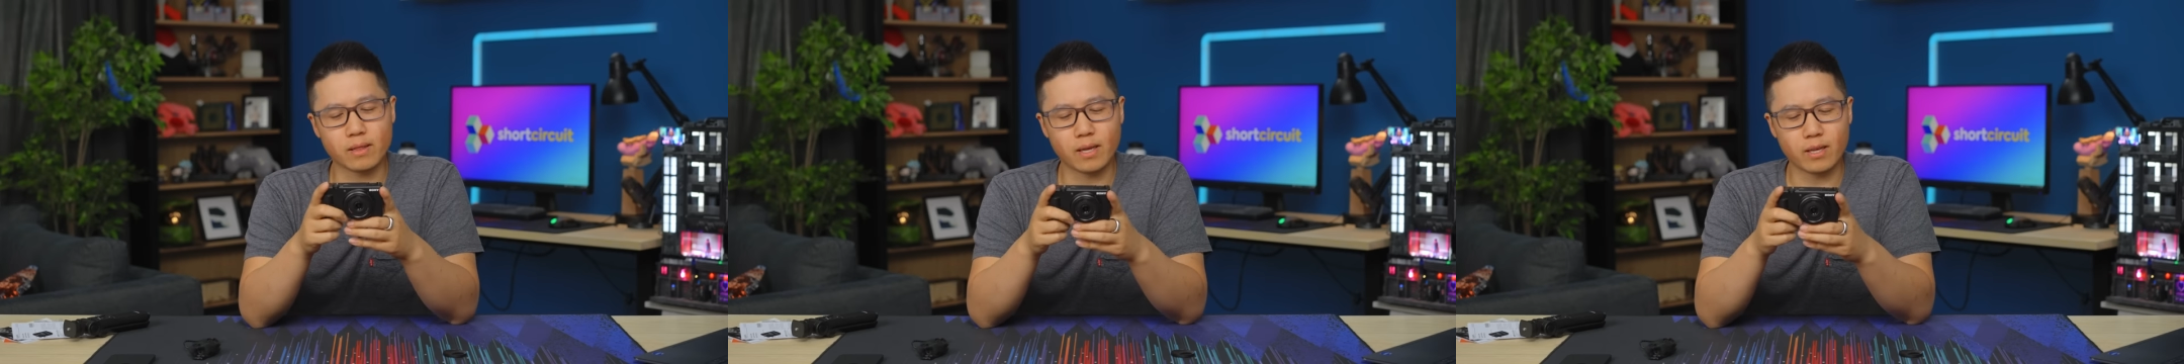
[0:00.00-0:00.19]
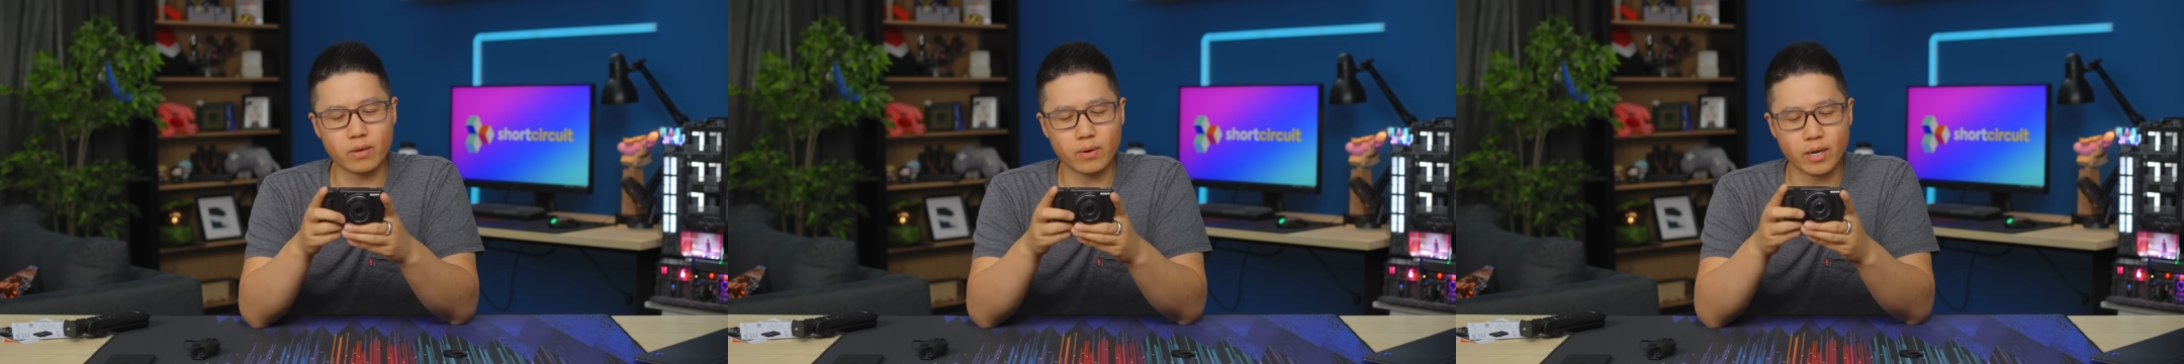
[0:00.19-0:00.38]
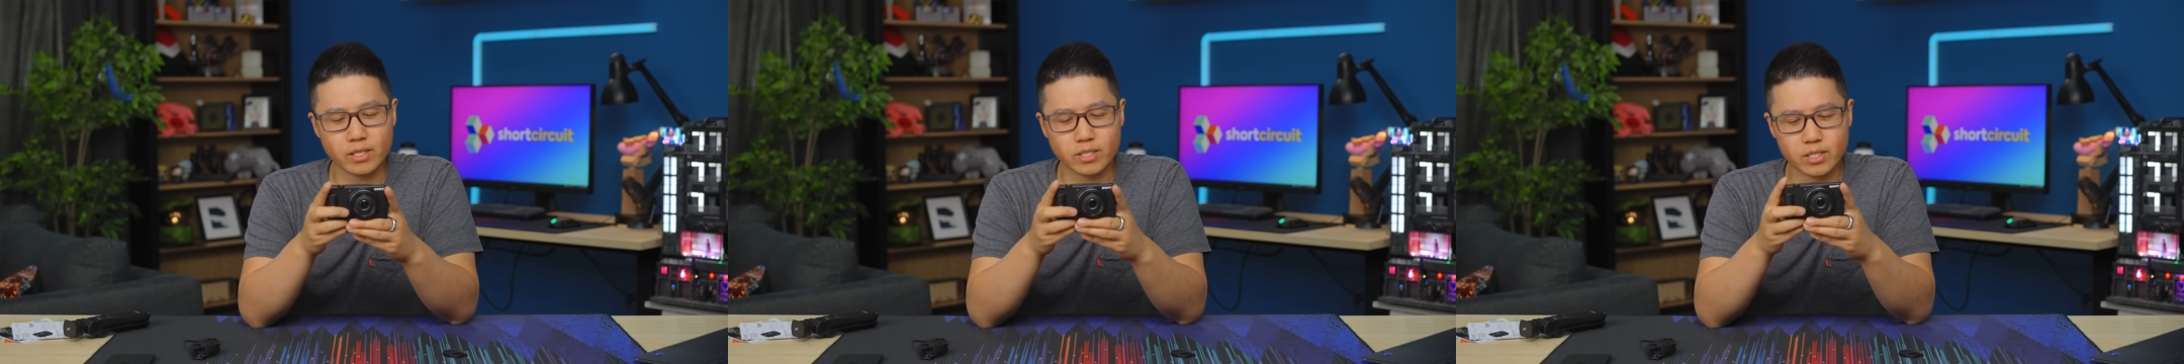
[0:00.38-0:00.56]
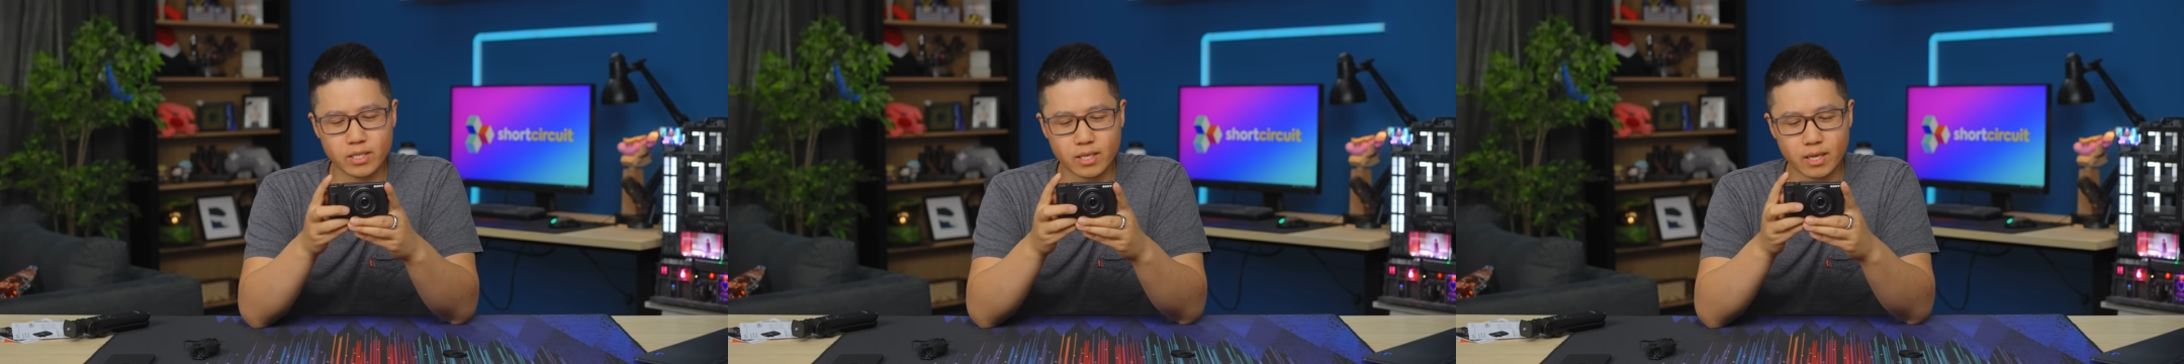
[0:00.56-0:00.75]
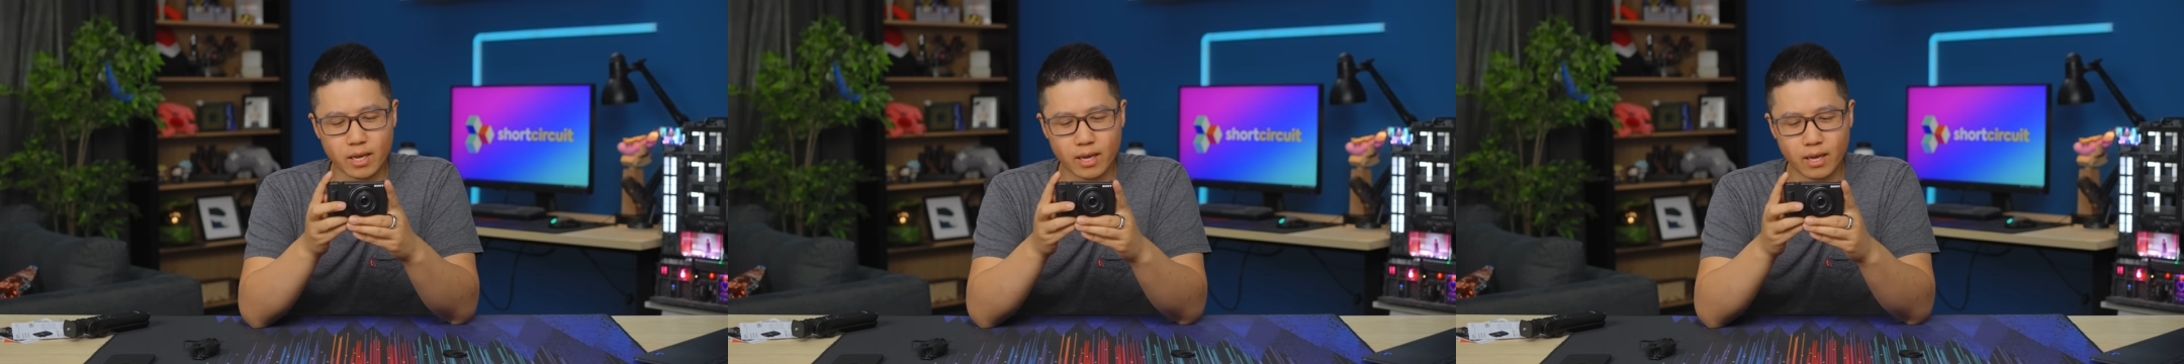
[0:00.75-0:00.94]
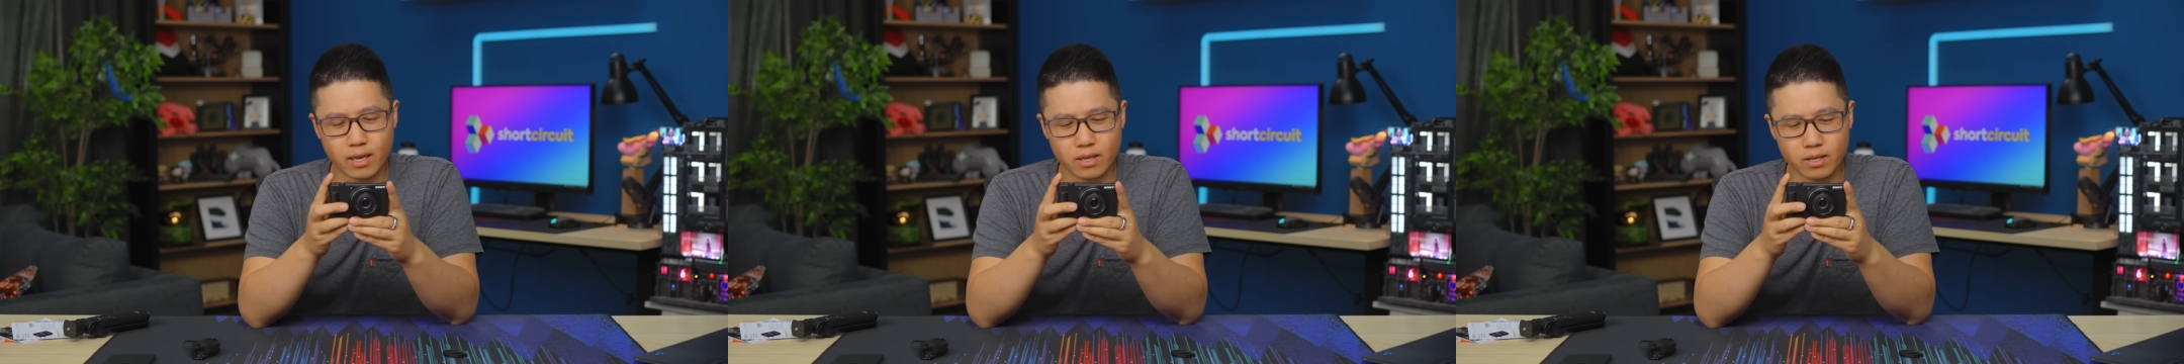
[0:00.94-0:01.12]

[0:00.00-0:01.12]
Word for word: that you actually can't